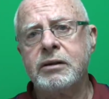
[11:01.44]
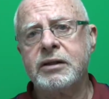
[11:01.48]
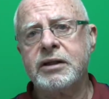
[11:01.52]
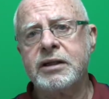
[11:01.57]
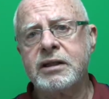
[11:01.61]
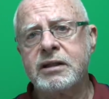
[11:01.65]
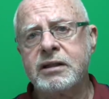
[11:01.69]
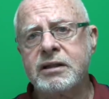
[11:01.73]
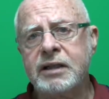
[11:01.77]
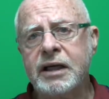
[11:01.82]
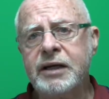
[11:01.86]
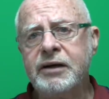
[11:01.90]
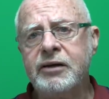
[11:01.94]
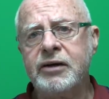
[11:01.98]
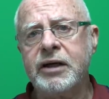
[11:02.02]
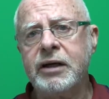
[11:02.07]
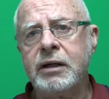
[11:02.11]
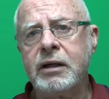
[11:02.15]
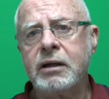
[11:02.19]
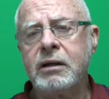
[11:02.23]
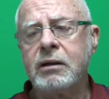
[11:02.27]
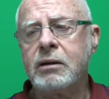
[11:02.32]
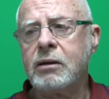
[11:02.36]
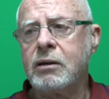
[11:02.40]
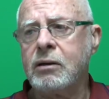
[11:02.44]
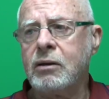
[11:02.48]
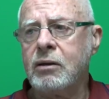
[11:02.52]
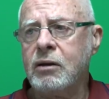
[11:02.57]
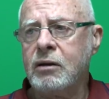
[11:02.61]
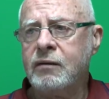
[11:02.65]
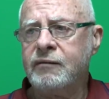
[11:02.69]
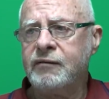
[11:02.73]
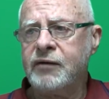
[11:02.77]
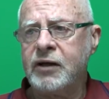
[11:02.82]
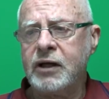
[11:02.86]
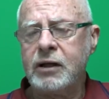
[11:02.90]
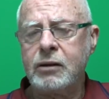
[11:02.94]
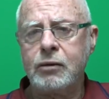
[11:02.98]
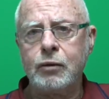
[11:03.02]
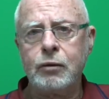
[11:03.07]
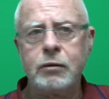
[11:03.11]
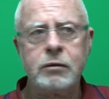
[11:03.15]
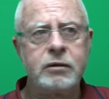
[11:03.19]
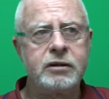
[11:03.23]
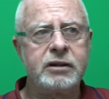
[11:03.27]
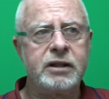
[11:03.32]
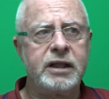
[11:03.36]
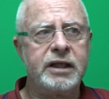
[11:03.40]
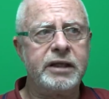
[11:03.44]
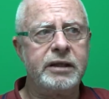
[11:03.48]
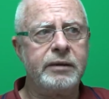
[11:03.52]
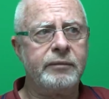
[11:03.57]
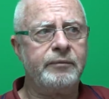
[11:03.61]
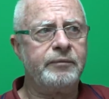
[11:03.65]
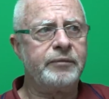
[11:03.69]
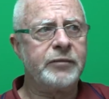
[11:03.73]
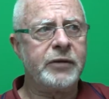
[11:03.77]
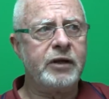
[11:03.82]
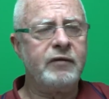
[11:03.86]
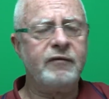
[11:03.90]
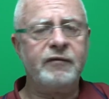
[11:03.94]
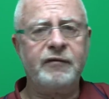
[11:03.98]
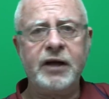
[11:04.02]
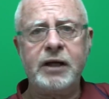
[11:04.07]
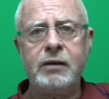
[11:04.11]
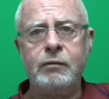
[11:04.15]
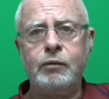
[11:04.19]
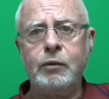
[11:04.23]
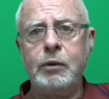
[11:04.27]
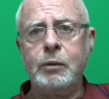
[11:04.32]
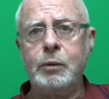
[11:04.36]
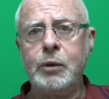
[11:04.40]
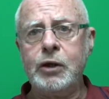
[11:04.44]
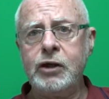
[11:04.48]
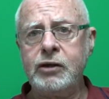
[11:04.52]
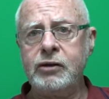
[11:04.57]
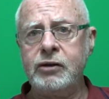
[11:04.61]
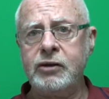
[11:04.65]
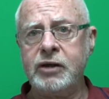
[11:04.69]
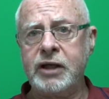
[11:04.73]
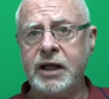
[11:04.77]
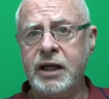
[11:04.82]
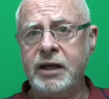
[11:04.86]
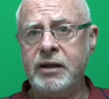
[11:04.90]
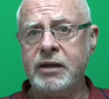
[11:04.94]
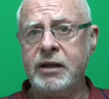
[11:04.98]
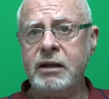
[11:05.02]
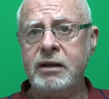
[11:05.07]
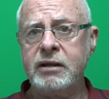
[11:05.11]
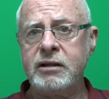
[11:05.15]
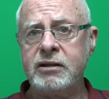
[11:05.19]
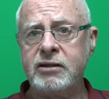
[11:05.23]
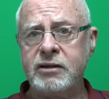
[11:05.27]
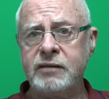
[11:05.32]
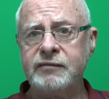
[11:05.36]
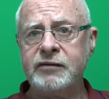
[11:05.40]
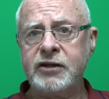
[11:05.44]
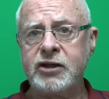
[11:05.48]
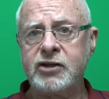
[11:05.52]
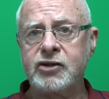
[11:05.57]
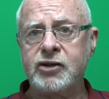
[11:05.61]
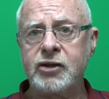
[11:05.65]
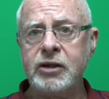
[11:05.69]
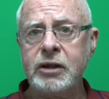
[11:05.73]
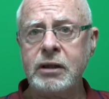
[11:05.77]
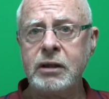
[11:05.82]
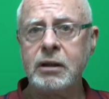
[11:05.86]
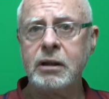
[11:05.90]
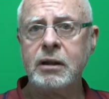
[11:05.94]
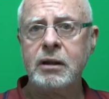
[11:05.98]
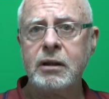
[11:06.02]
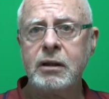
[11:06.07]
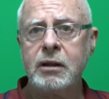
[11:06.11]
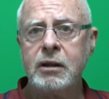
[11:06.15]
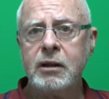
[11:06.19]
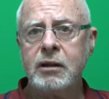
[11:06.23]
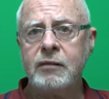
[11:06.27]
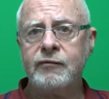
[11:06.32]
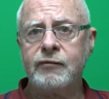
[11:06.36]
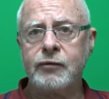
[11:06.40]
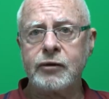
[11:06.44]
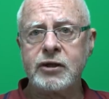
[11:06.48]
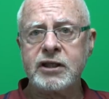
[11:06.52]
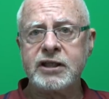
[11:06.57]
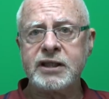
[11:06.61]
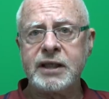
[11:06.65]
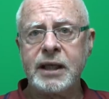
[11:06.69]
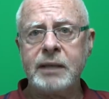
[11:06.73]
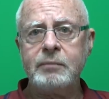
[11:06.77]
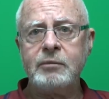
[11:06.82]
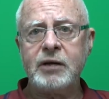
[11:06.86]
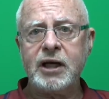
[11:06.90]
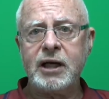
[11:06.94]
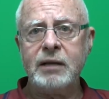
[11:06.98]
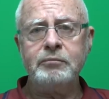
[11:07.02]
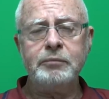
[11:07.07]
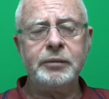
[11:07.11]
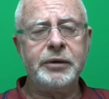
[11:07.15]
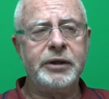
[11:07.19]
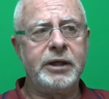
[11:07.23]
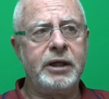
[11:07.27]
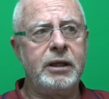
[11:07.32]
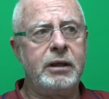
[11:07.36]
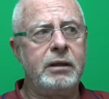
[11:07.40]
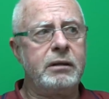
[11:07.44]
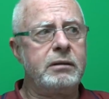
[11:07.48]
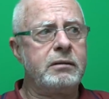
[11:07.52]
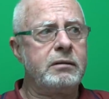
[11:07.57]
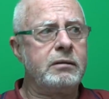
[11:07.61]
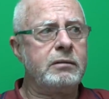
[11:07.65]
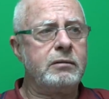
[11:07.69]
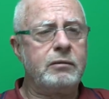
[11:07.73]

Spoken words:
the sunray of that call sign. In fact, we worked together in Civvy Street for the same company.